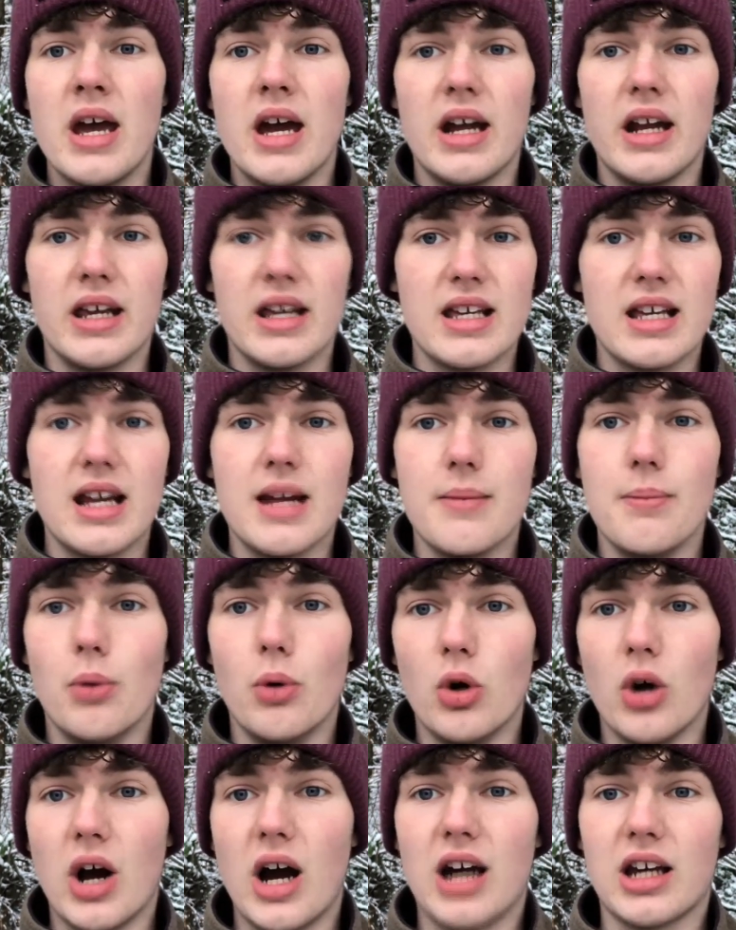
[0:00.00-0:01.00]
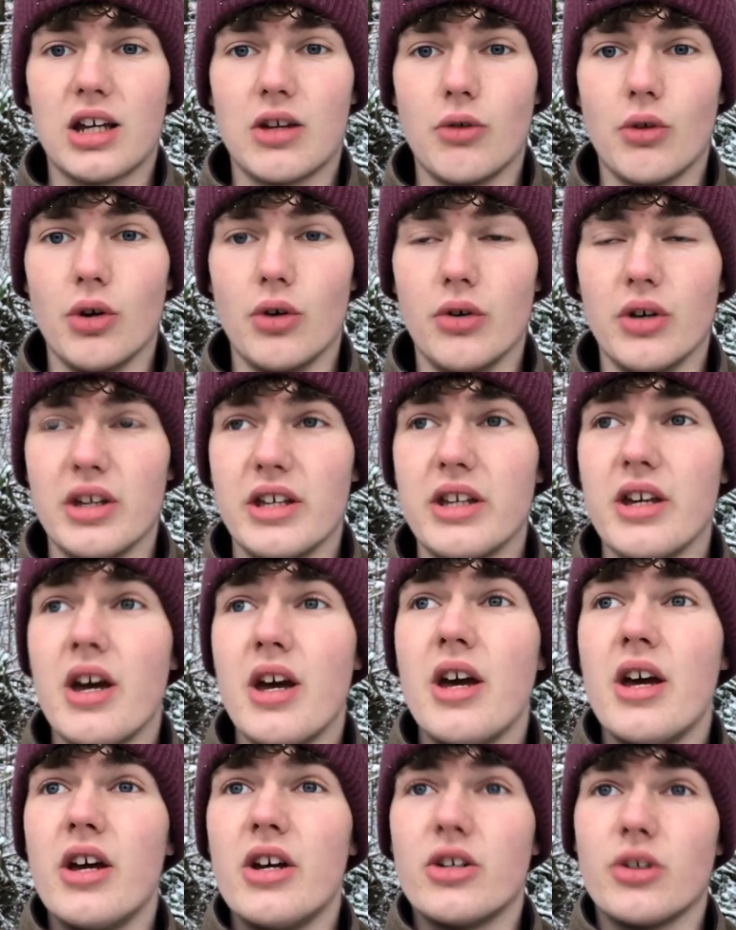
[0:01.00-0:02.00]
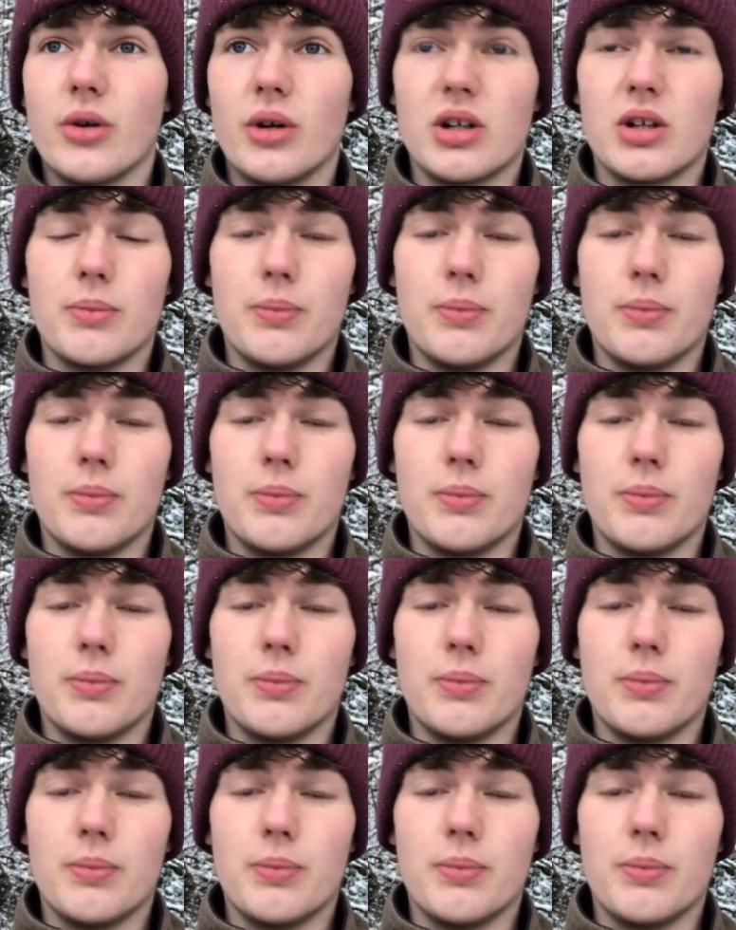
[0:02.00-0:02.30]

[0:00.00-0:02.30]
and I can get it more accurately. So I